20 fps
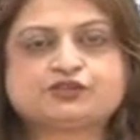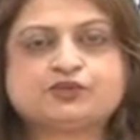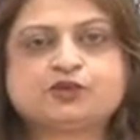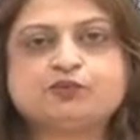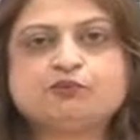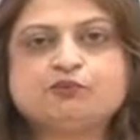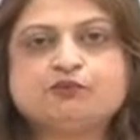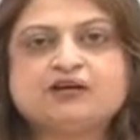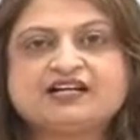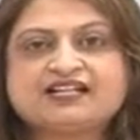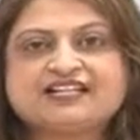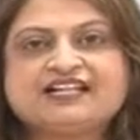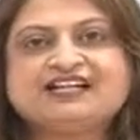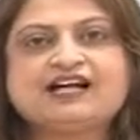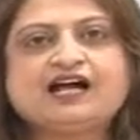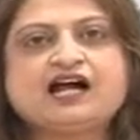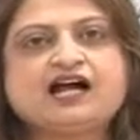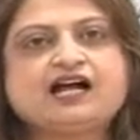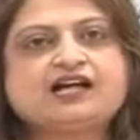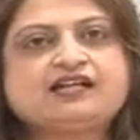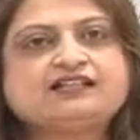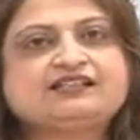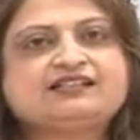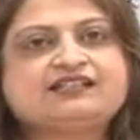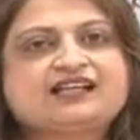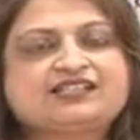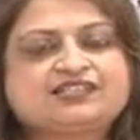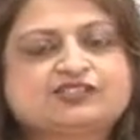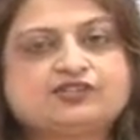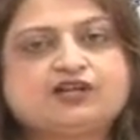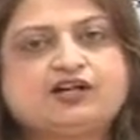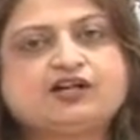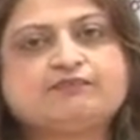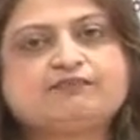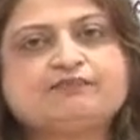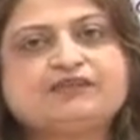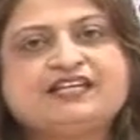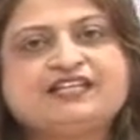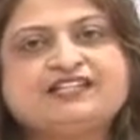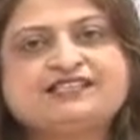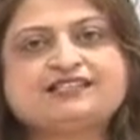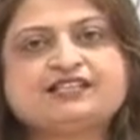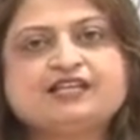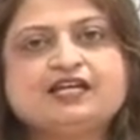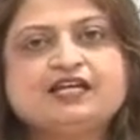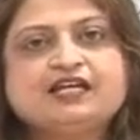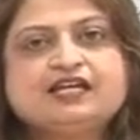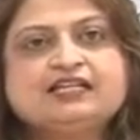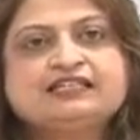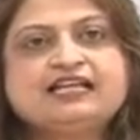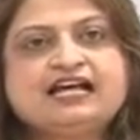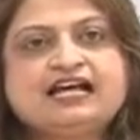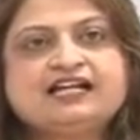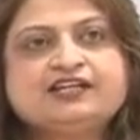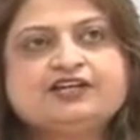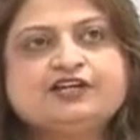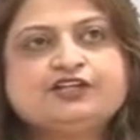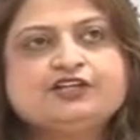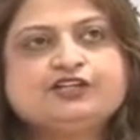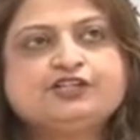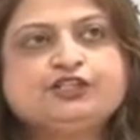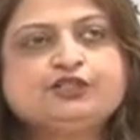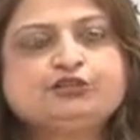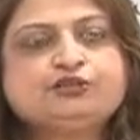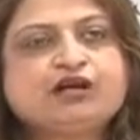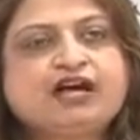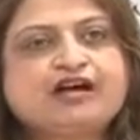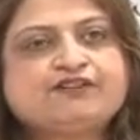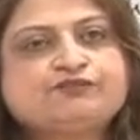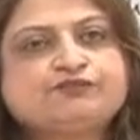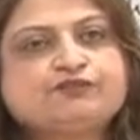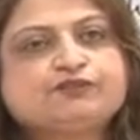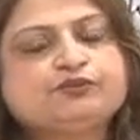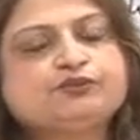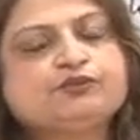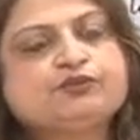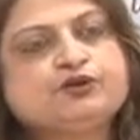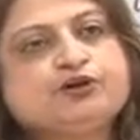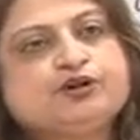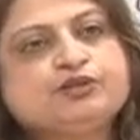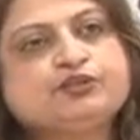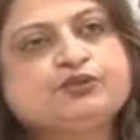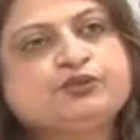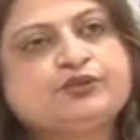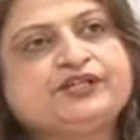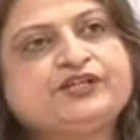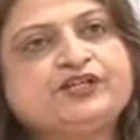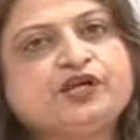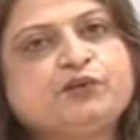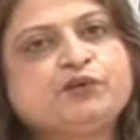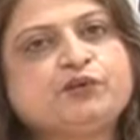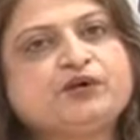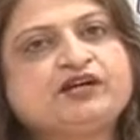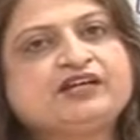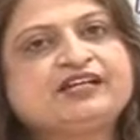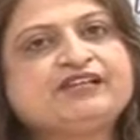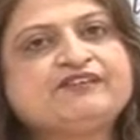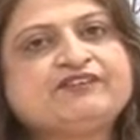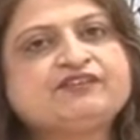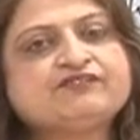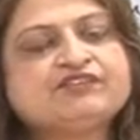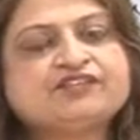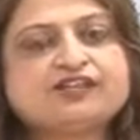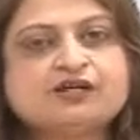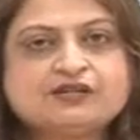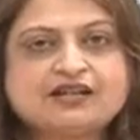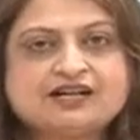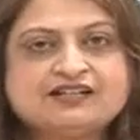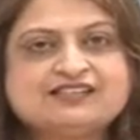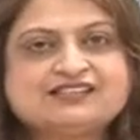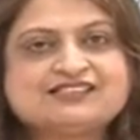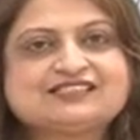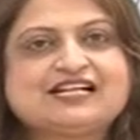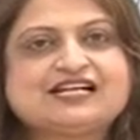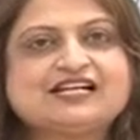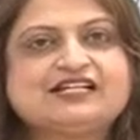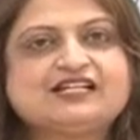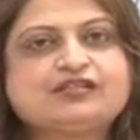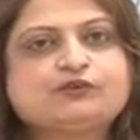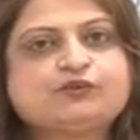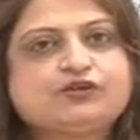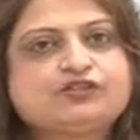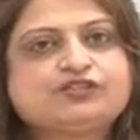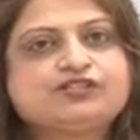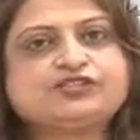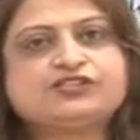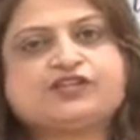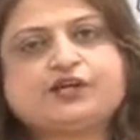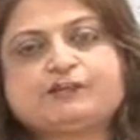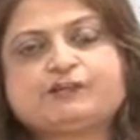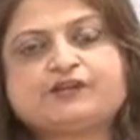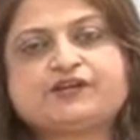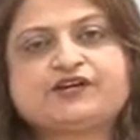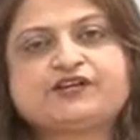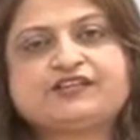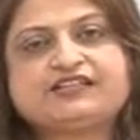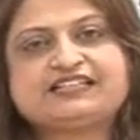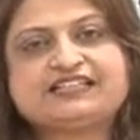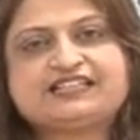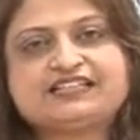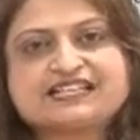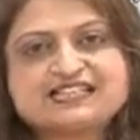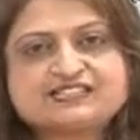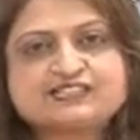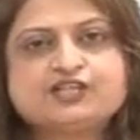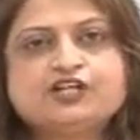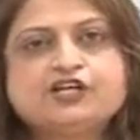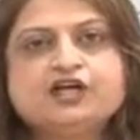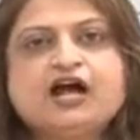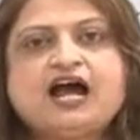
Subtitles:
So working hard does not mean that you have to go on doing your work even without understanding what is your priority is.